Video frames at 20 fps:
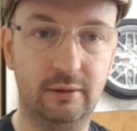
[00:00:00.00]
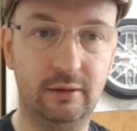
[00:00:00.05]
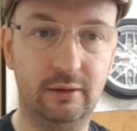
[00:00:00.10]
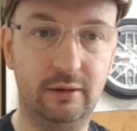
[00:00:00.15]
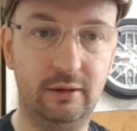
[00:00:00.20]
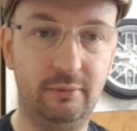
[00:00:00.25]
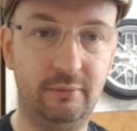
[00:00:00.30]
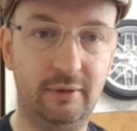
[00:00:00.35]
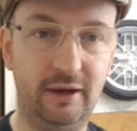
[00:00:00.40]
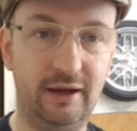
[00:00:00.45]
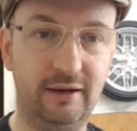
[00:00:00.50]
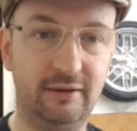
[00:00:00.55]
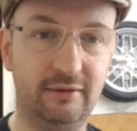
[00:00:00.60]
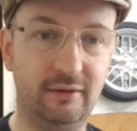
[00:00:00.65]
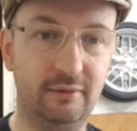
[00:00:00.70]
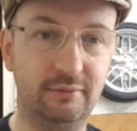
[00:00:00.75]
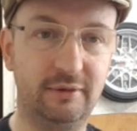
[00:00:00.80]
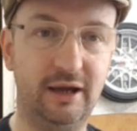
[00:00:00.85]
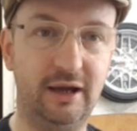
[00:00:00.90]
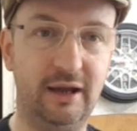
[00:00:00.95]
Oh man,
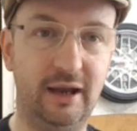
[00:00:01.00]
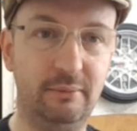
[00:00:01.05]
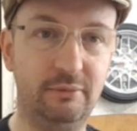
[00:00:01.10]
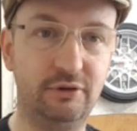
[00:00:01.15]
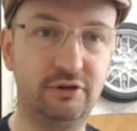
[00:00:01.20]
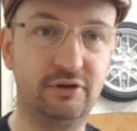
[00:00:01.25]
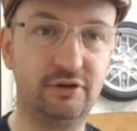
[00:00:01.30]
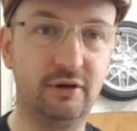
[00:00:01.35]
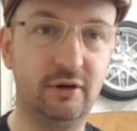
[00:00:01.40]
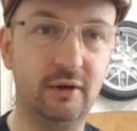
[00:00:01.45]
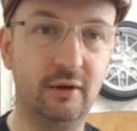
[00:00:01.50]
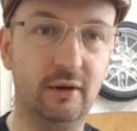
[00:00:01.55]
I'm getting hammered.